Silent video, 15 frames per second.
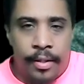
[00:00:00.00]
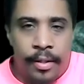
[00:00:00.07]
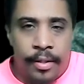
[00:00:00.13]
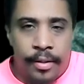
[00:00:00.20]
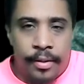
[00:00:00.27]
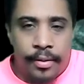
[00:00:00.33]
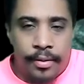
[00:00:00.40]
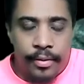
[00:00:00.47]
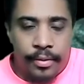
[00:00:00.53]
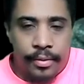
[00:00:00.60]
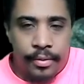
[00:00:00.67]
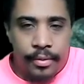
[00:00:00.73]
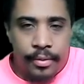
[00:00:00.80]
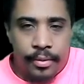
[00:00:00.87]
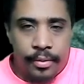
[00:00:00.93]

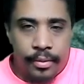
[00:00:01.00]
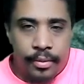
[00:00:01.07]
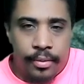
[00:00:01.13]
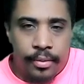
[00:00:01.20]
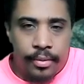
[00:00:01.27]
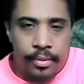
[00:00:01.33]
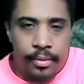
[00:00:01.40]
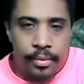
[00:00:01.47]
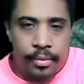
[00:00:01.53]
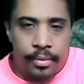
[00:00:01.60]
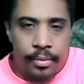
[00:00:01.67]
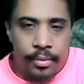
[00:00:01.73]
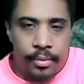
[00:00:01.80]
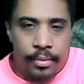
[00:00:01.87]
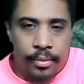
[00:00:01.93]

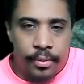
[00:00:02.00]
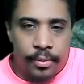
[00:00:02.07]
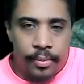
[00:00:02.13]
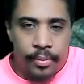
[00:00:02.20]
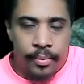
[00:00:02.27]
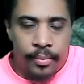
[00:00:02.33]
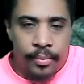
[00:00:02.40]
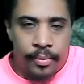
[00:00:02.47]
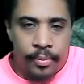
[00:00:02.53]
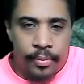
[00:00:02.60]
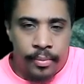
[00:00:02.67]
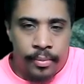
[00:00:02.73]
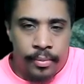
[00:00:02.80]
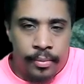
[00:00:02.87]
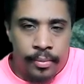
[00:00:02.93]

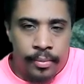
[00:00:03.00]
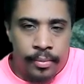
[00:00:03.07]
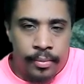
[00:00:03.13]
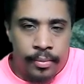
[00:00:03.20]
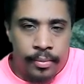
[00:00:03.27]
(silence)